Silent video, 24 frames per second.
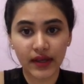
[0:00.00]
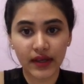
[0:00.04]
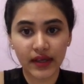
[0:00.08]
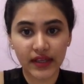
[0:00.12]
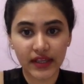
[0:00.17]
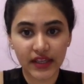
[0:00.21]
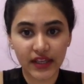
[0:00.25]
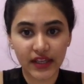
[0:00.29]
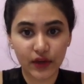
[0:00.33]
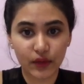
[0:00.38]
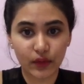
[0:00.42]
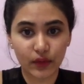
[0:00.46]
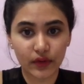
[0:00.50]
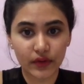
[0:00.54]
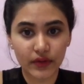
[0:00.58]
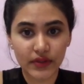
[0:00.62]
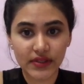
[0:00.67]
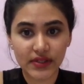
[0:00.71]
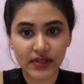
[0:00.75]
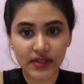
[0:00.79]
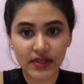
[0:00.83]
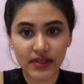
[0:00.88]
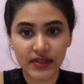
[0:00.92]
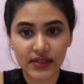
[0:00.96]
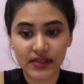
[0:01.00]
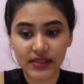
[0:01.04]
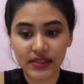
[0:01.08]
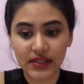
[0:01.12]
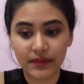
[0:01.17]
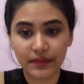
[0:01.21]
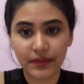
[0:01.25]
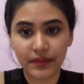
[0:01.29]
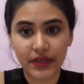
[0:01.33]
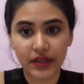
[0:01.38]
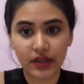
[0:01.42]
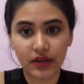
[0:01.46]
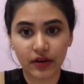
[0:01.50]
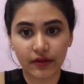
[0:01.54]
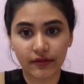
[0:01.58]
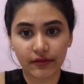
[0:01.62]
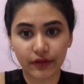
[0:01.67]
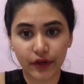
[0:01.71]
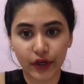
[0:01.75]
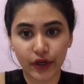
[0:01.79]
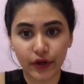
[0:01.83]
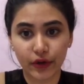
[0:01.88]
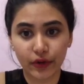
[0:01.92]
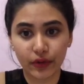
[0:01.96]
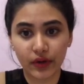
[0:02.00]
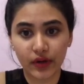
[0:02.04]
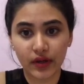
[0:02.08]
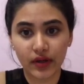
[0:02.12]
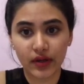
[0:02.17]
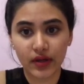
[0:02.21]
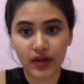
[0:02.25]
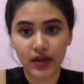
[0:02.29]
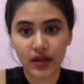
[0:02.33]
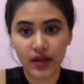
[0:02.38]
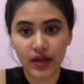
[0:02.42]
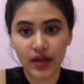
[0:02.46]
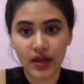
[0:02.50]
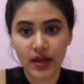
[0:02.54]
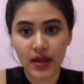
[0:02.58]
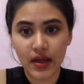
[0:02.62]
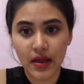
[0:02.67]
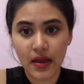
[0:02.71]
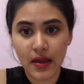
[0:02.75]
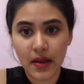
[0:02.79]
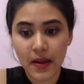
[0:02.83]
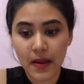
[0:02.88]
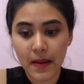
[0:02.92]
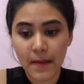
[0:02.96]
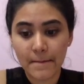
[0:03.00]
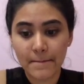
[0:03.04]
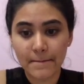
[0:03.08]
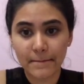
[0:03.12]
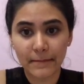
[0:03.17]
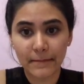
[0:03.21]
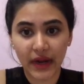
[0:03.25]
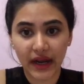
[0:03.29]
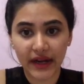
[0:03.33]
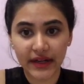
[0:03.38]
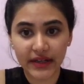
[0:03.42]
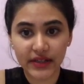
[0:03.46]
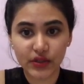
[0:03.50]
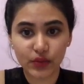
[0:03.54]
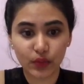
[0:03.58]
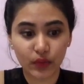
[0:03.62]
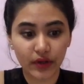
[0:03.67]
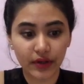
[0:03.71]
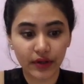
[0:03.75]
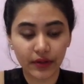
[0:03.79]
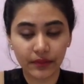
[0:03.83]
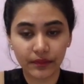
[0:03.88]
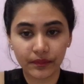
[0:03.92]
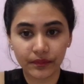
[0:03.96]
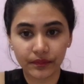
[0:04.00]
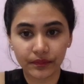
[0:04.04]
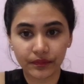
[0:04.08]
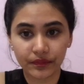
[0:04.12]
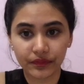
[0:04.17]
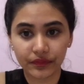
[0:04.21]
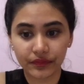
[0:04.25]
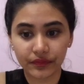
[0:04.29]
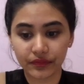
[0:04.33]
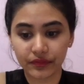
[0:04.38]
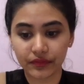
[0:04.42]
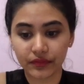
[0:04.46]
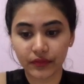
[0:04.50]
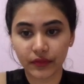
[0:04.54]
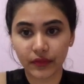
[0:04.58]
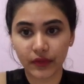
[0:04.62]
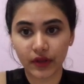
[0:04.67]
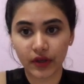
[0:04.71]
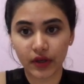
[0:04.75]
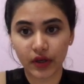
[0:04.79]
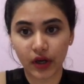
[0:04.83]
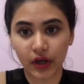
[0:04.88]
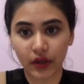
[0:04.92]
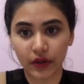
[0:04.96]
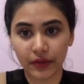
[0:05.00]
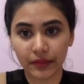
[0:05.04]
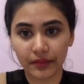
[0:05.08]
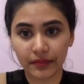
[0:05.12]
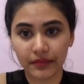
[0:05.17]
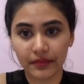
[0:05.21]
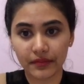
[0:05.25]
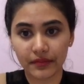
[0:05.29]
equals dp of row minus 1 column